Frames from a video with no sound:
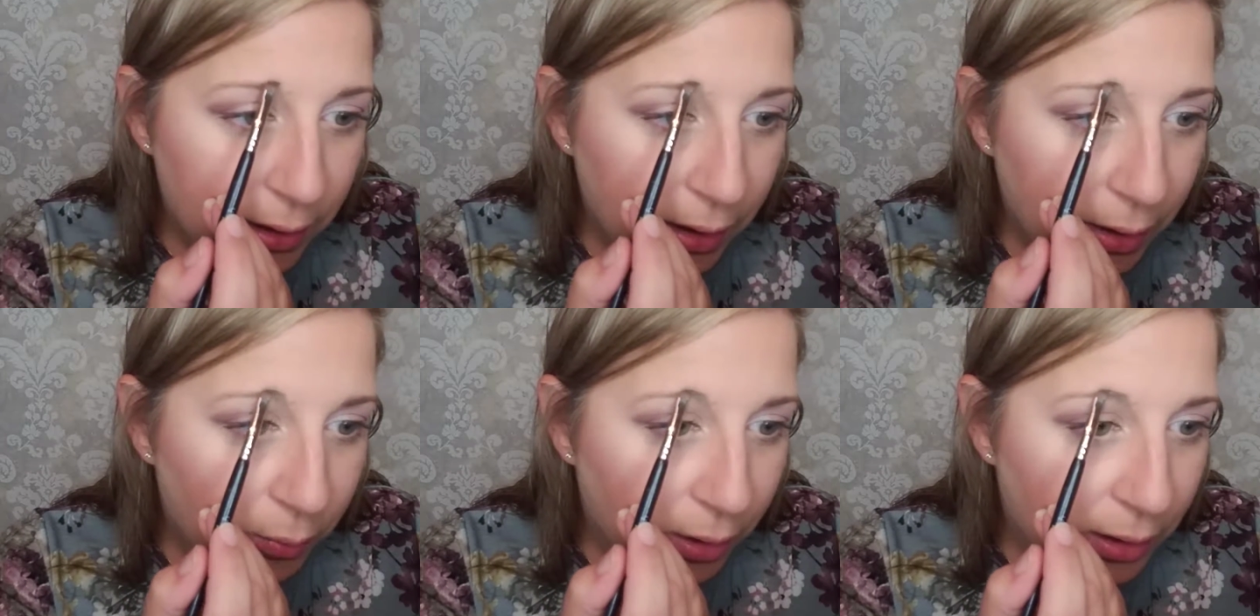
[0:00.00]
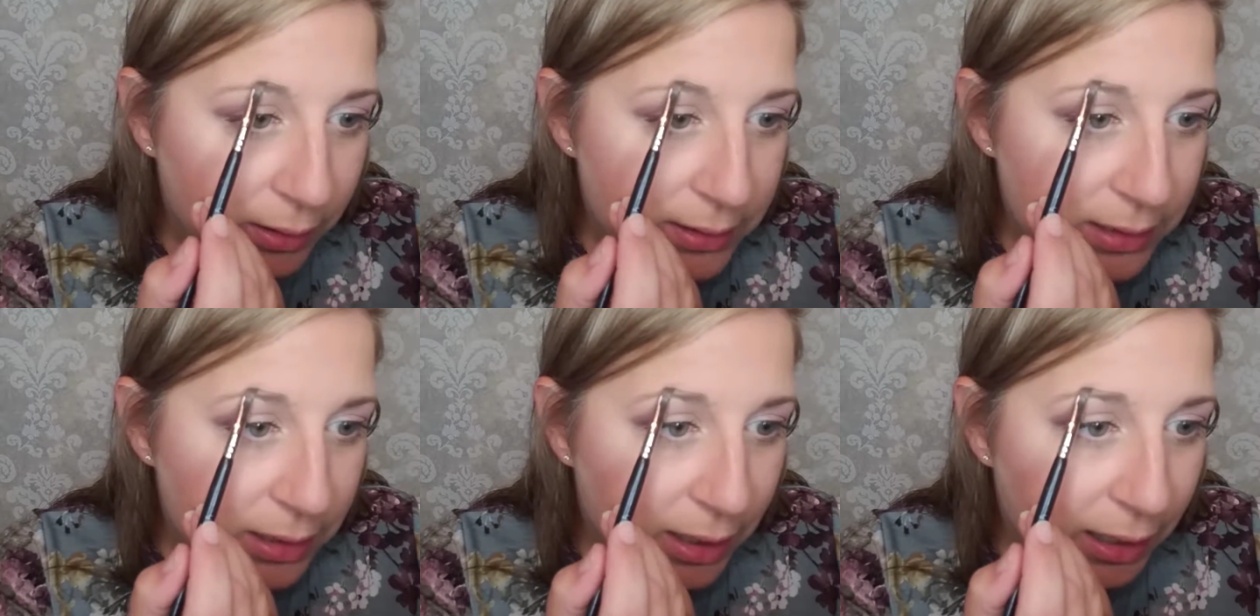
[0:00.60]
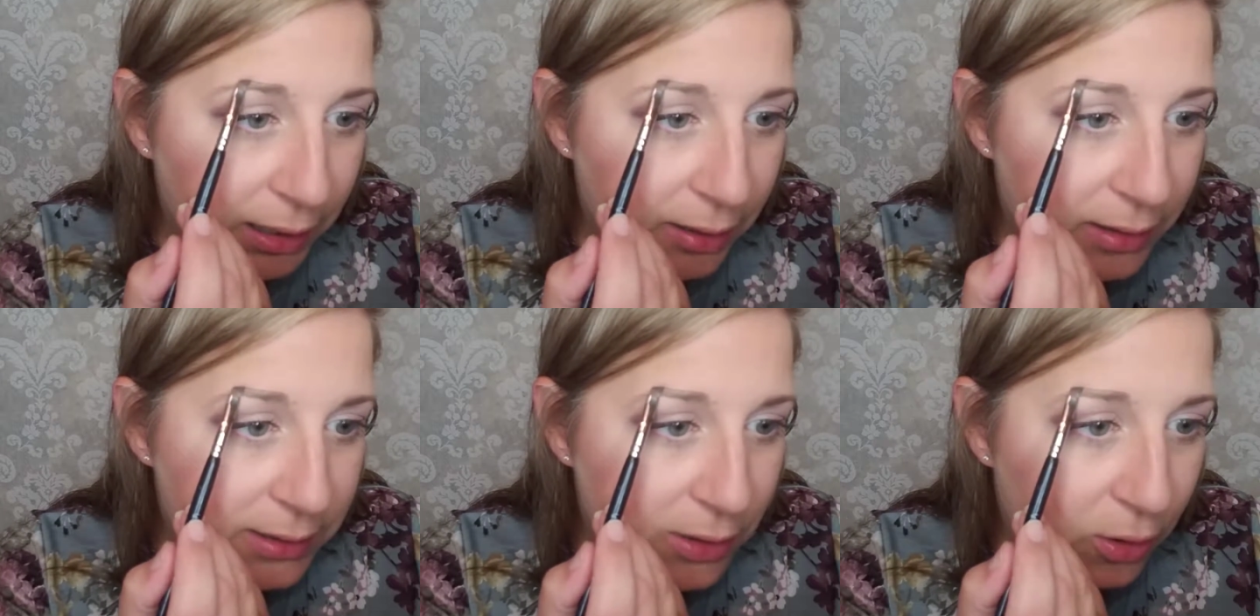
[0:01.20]
and we're gonna slide
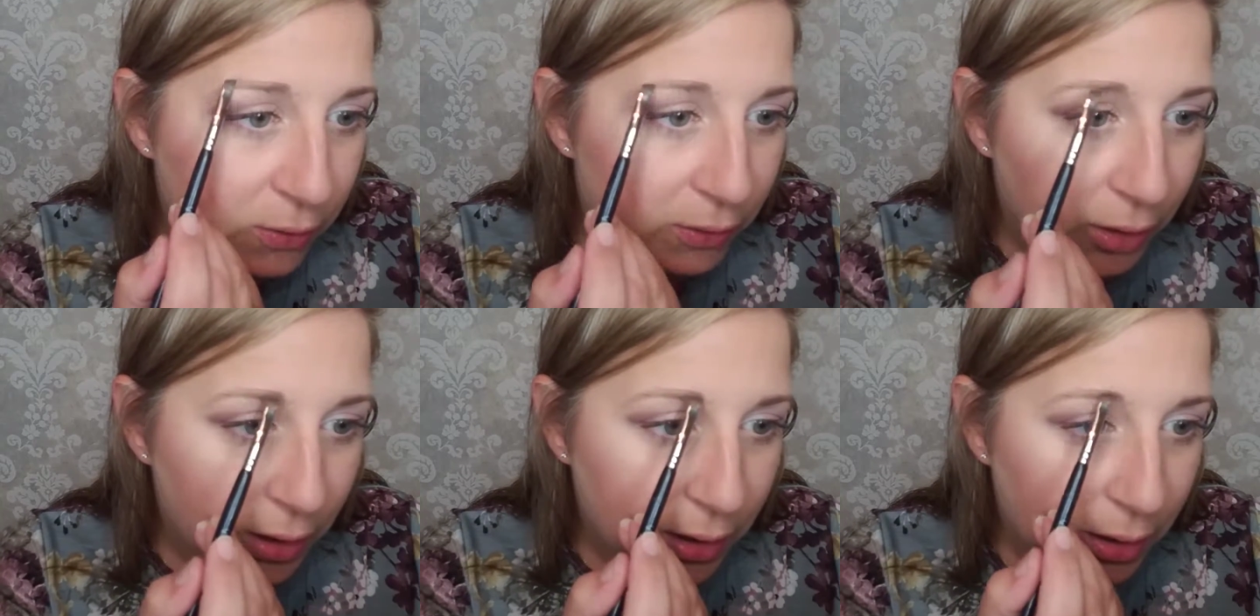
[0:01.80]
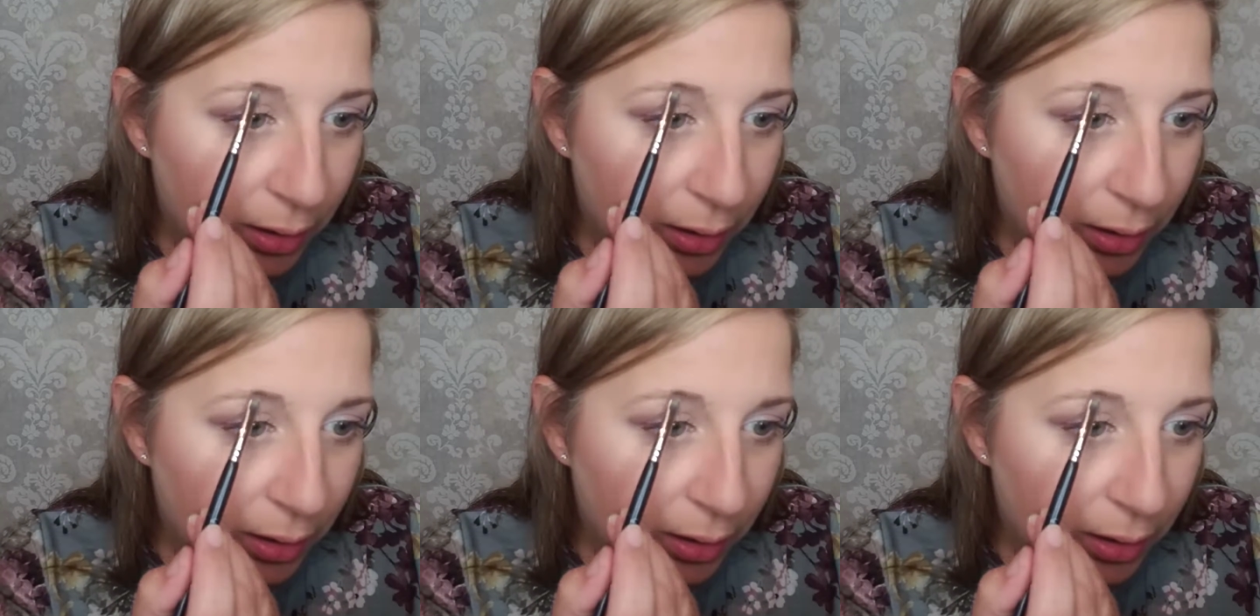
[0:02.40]
this over